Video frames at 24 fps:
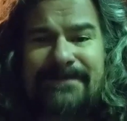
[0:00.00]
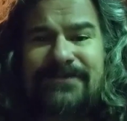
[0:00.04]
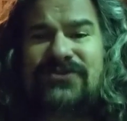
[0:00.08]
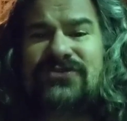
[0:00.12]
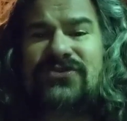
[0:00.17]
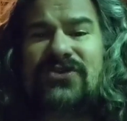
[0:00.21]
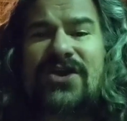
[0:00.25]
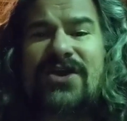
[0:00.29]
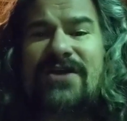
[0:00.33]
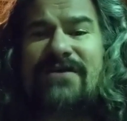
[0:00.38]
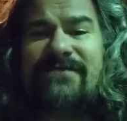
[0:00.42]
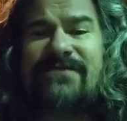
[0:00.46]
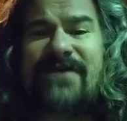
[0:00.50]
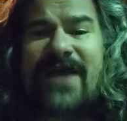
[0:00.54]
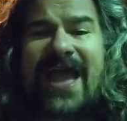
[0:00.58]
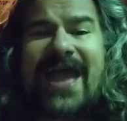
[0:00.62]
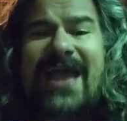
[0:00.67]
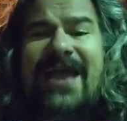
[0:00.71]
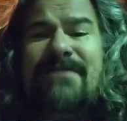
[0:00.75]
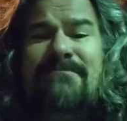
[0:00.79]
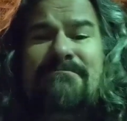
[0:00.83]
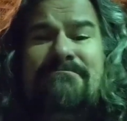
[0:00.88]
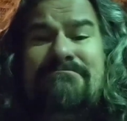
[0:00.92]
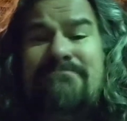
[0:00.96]
sort of
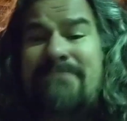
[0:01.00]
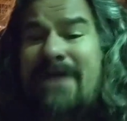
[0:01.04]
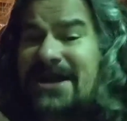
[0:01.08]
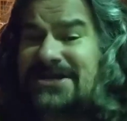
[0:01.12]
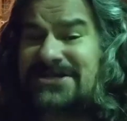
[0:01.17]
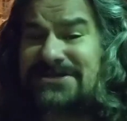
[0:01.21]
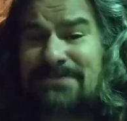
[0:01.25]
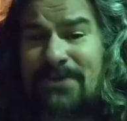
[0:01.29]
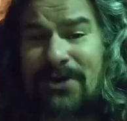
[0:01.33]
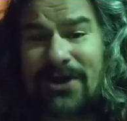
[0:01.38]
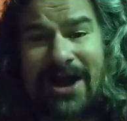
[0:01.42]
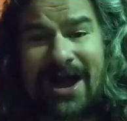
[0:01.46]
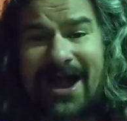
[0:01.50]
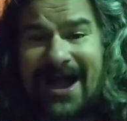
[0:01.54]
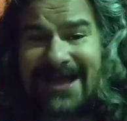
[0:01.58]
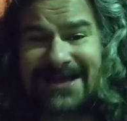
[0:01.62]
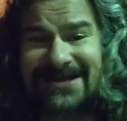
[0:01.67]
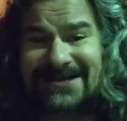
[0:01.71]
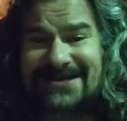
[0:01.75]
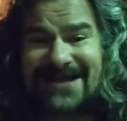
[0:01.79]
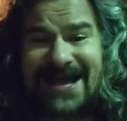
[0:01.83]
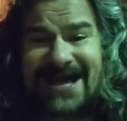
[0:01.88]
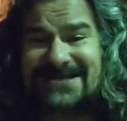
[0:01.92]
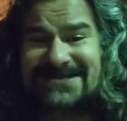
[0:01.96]
a much more
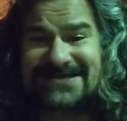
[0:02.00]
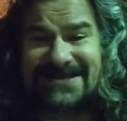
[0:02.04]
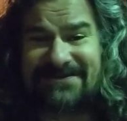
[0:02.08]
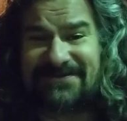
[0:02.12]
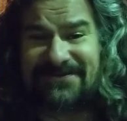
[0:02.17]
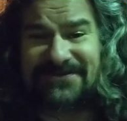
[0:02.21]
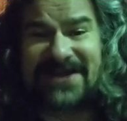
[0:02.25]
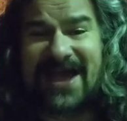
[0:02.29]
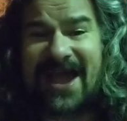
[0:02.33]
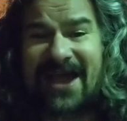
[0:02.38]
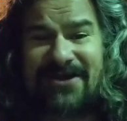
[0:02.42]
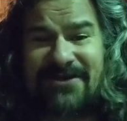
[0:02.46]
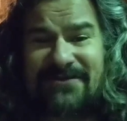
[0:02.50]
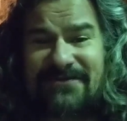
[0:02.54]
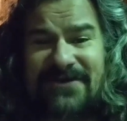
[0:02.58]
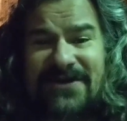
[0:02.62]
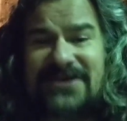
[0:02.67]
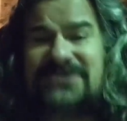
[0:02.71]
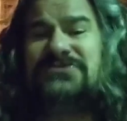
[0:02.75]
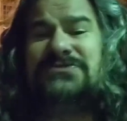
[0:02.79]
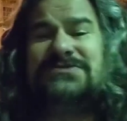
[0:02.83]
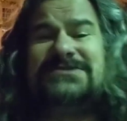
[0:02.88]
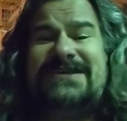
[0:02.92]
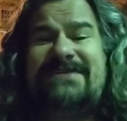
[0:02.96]
heightened, as if Niagara
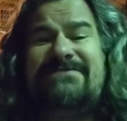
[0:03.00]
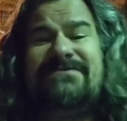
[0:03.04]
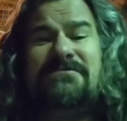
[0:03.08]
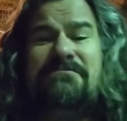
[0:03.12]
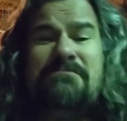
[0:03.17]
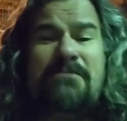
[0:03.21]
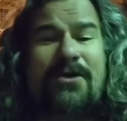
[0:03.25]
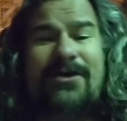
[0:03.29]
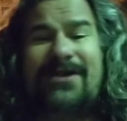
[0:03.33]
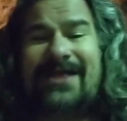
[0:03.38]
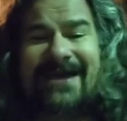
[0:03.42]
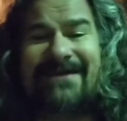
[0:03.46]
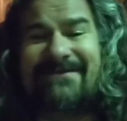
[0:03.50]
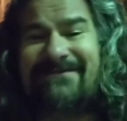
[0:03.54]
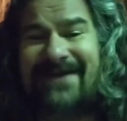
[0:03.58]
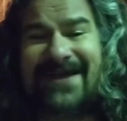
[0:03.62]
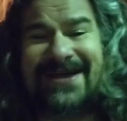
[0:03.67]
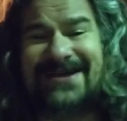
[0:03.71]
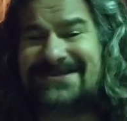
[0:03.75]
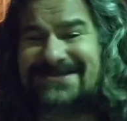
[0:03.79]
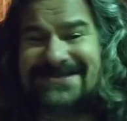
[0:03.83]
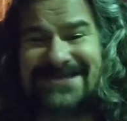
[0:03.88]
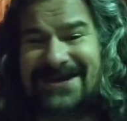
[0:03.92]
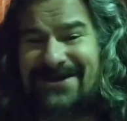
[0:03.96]
Falls was even more like
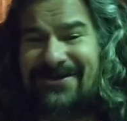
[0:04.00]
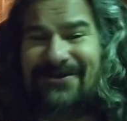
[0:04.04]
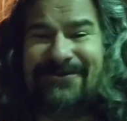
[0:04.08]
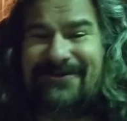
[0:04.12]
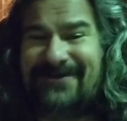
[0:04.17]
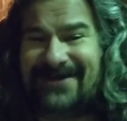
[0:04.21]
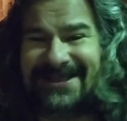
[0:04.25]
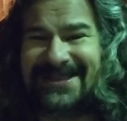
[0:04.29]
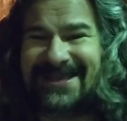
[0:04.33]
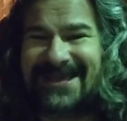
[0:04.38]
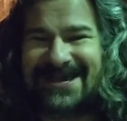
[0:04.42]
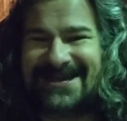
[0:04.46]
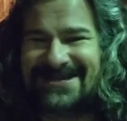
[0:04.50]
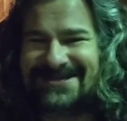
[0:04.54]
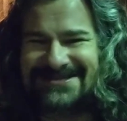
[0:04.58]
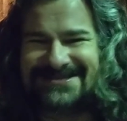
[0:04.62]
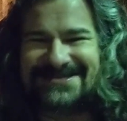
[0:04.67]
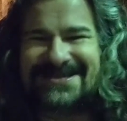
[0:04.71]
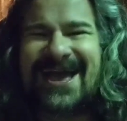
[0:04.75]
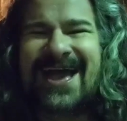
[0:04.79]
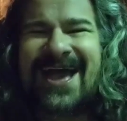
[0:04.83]
Vegas than it really is.